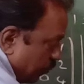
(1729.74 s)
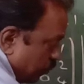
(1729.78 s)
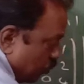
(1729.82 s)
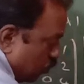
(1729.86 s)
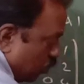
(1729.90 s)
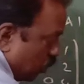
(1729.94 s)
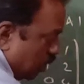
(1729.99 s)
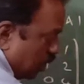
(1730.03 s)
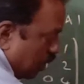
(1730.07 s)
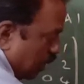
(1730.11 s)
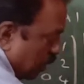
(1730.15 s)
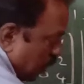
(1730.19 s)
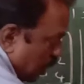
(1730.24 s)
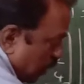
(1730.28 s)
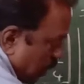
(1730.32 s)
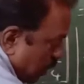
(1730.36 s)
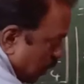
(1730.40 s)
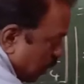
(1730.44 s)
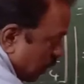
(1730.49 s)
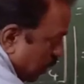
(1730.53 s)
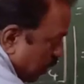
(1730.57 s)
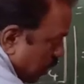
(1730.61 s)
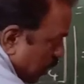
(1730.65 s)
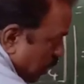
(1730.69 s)
Okay, na?
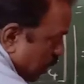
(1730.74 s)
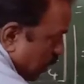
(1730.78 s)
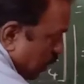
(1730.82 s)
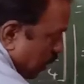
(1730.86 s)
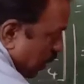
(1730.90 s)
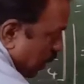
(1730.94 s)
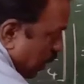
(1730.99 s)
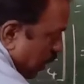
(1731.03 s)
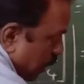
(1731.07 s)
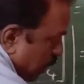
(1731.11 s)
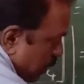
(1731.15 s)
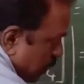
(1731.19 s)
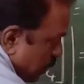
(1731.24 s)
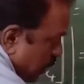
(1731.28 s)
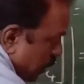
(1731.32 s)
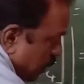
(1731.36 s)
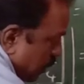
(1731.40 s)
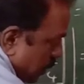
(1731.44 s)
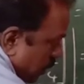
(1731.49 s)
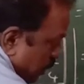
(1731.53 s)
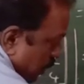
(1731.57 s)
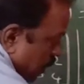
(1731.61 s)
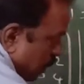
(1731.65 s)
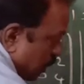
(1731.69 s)
Like
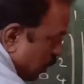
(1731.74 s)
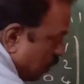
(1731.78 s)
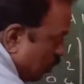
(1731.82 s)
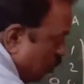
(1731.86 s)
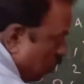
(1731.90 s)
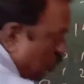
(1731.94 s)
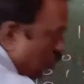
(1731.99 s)
that